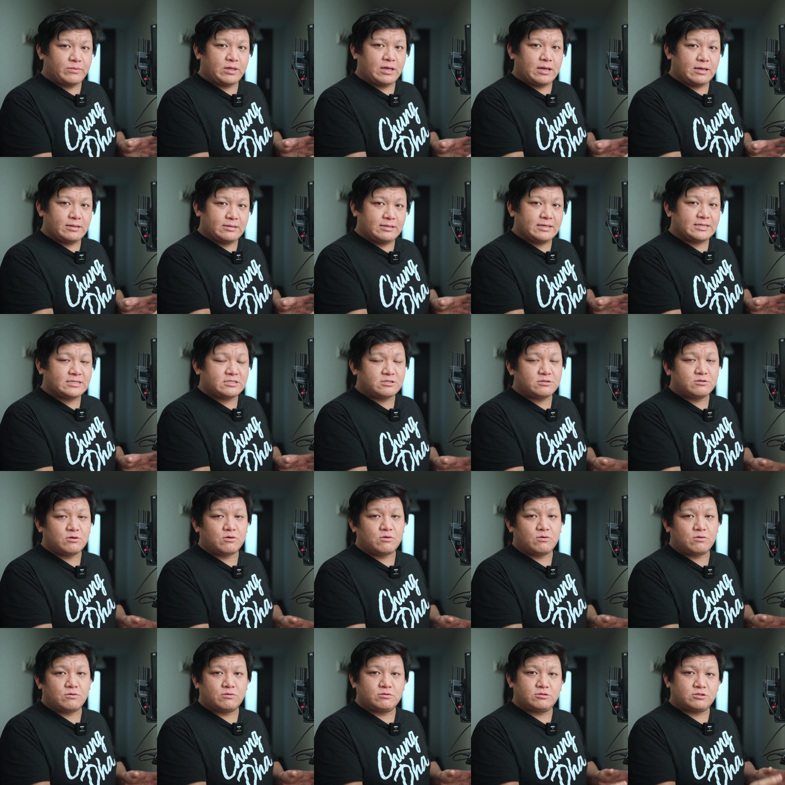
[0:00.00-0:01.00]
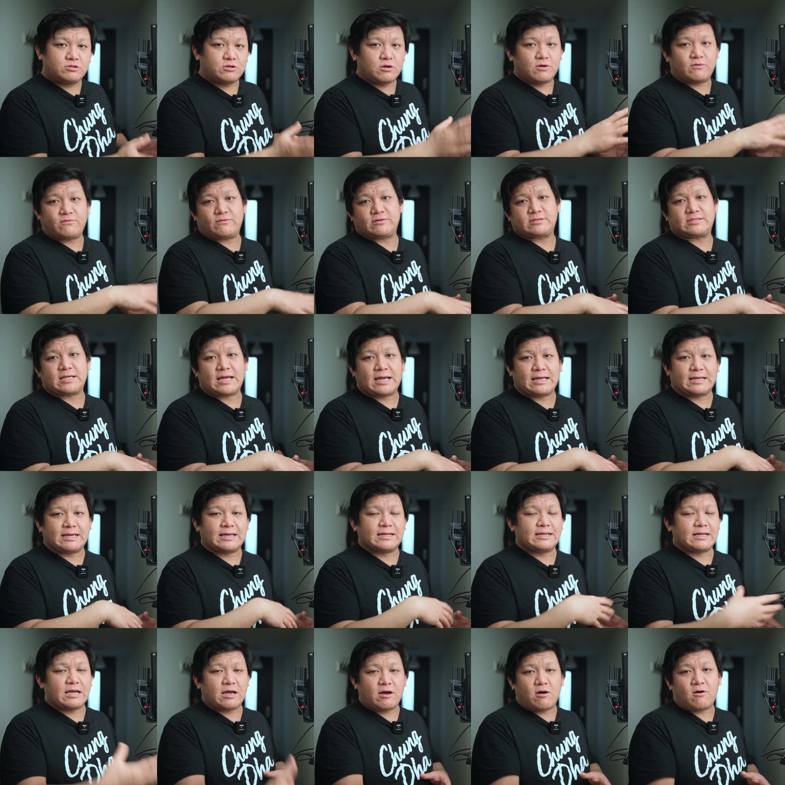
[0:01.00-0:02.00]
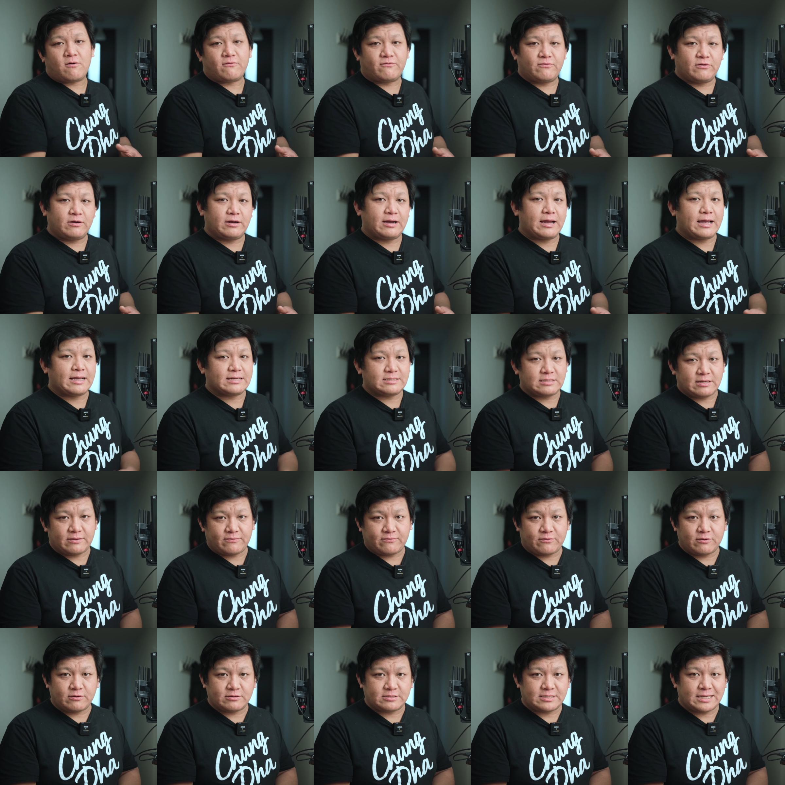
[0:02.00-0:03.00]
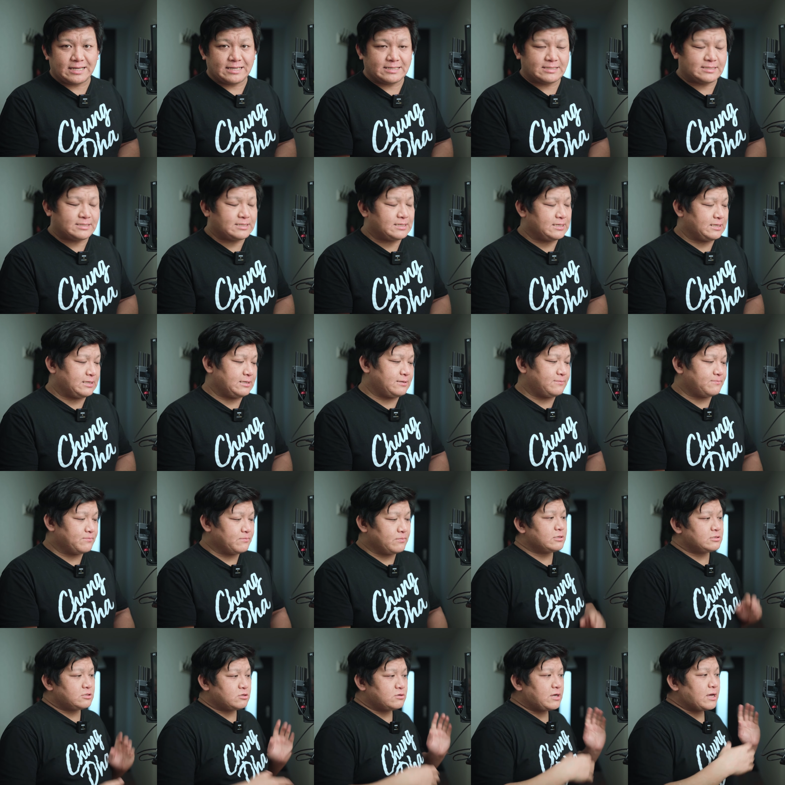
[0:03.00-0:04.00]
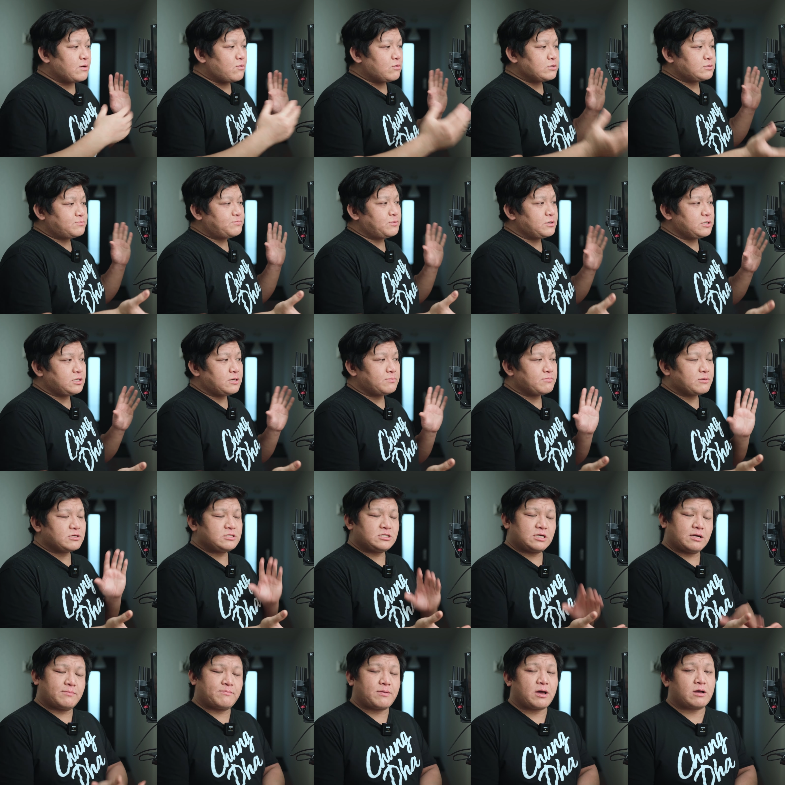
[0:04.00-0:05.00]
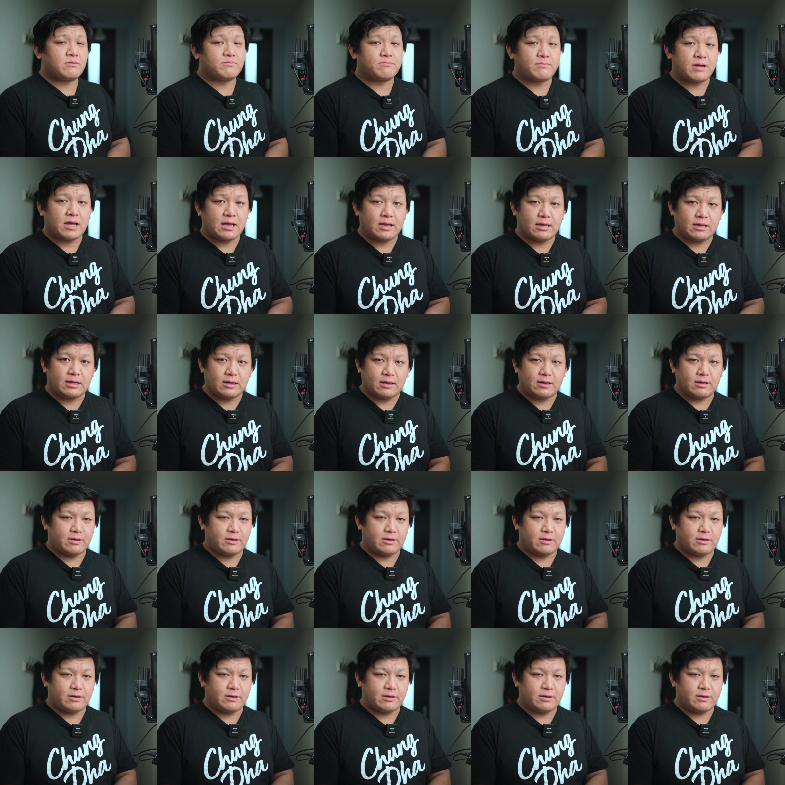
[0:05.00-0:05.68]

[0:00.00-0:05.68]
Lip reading: additional service I can offer as a first AC. So that was pretty much about my